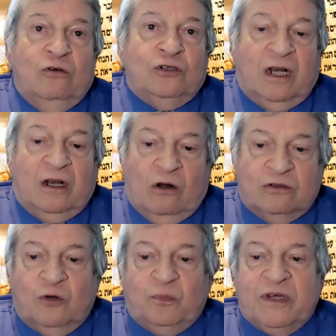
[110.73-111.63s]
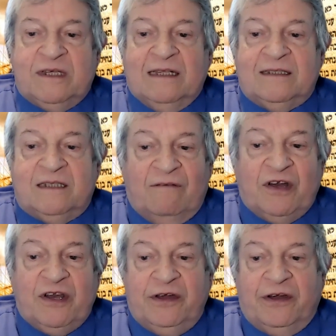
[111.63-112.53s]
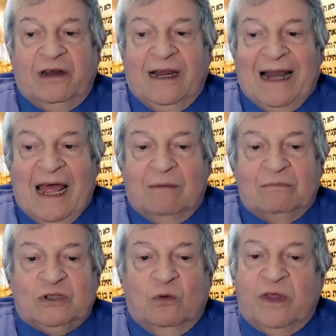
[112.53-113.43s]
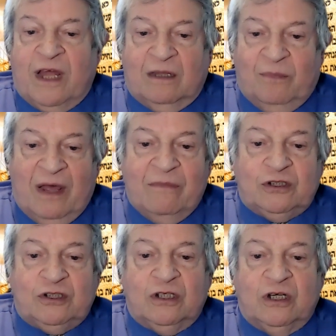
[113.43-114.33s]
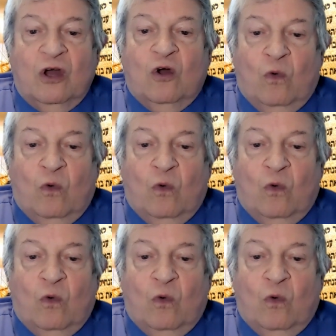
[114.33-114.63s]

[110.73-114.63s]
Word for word: You shall also present seven yearling lambs without blemish,